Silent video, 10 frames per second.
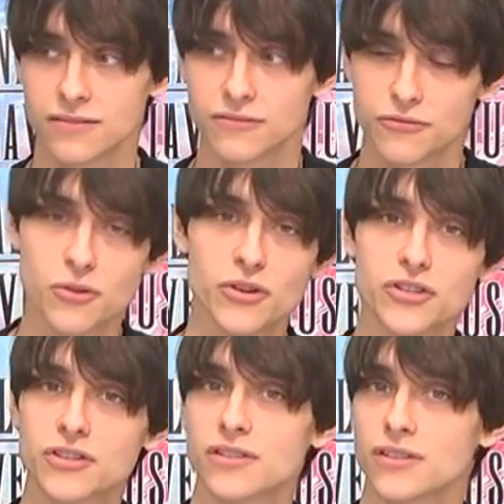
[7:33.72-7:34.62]
of
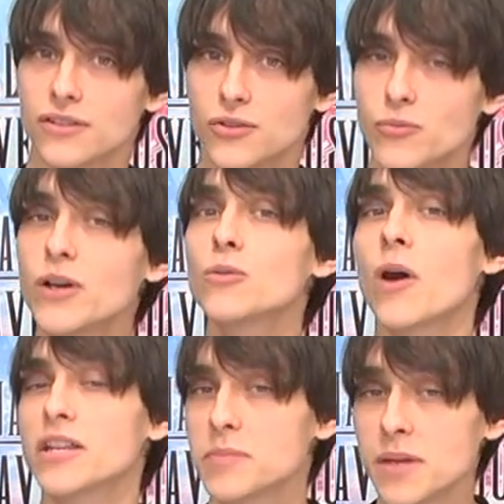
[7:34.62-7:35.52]
course, you will
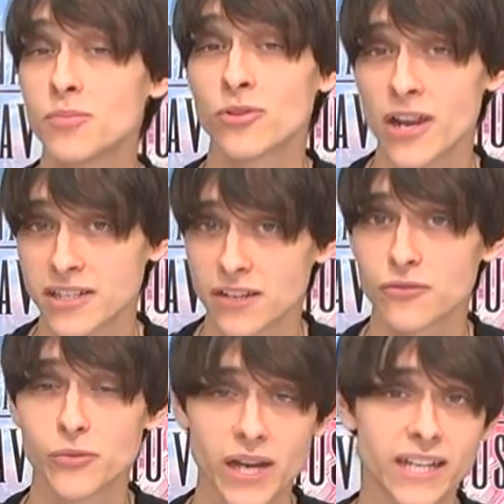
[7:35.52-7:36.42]
want to be progressing
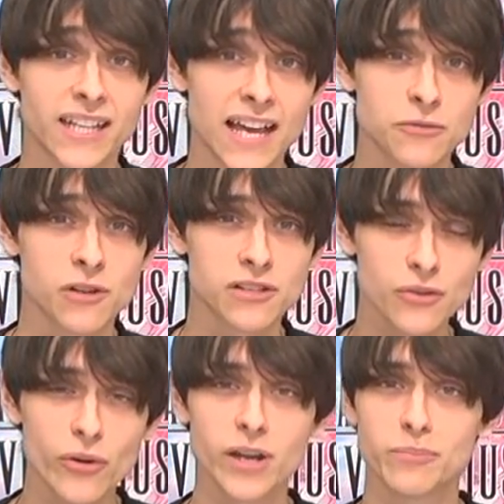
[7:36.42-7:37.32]
through Rain and Lastwell's
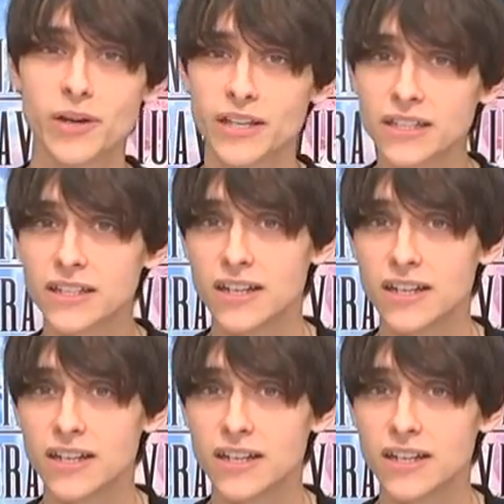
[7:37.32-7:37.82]
story, but